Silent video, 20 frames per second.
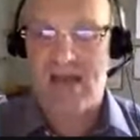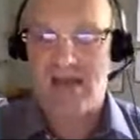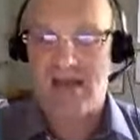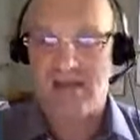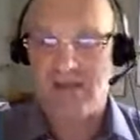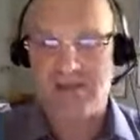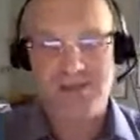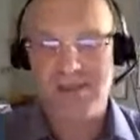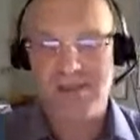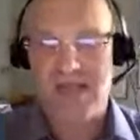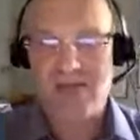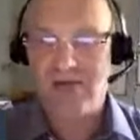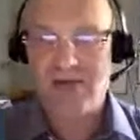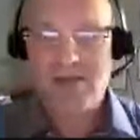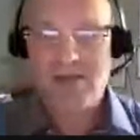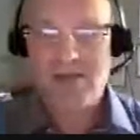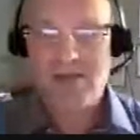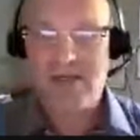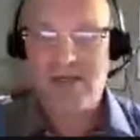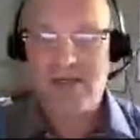There's not really
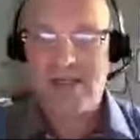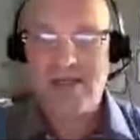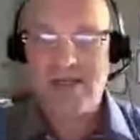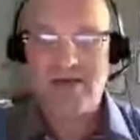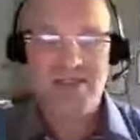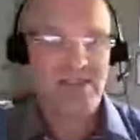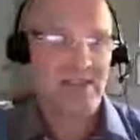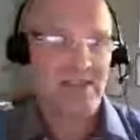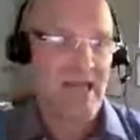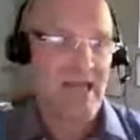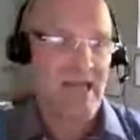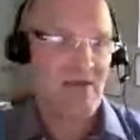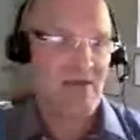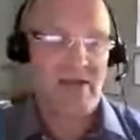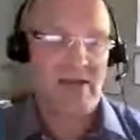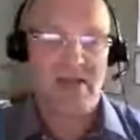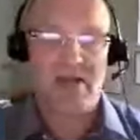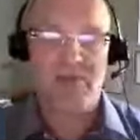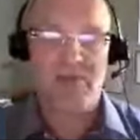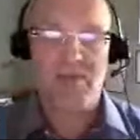any interesting data right here,
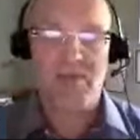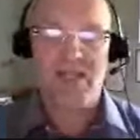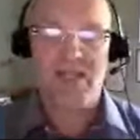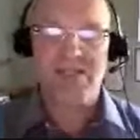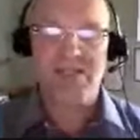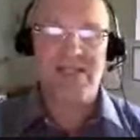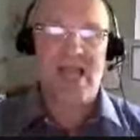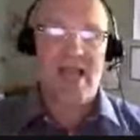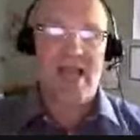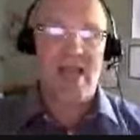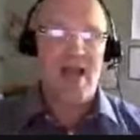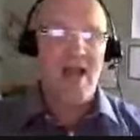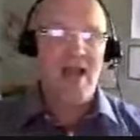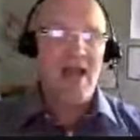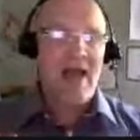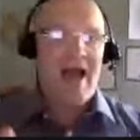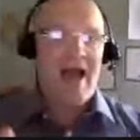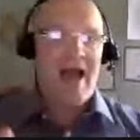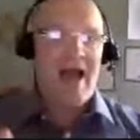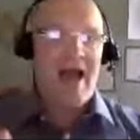but let's say
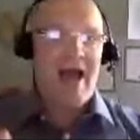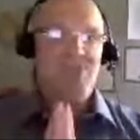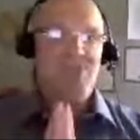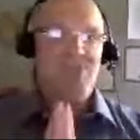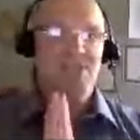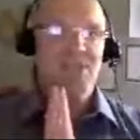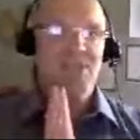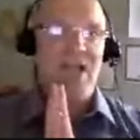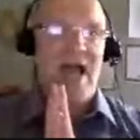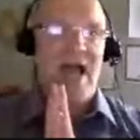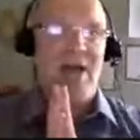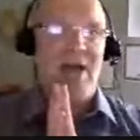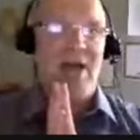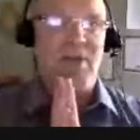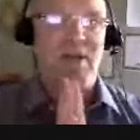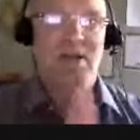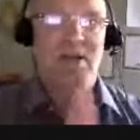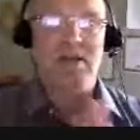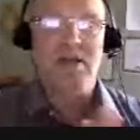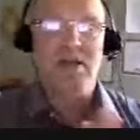I've just copied
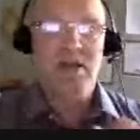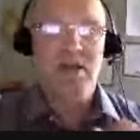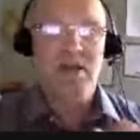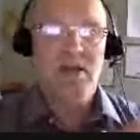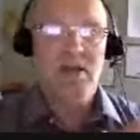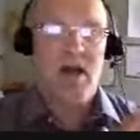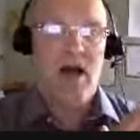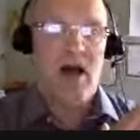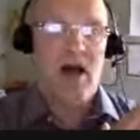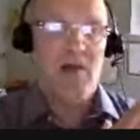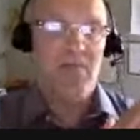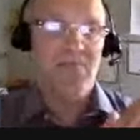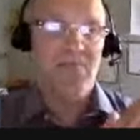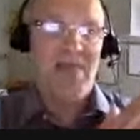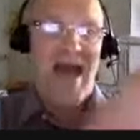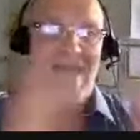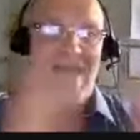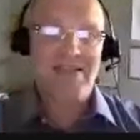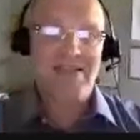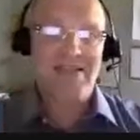
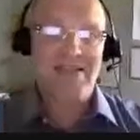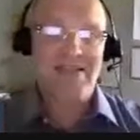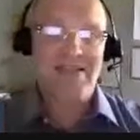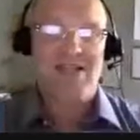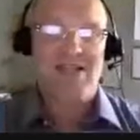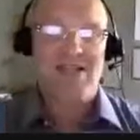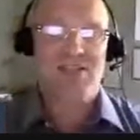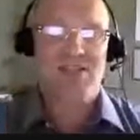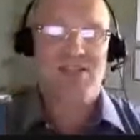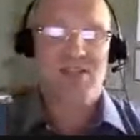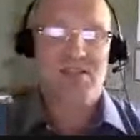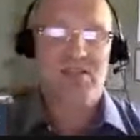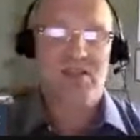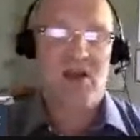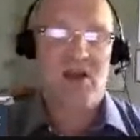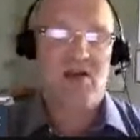that section of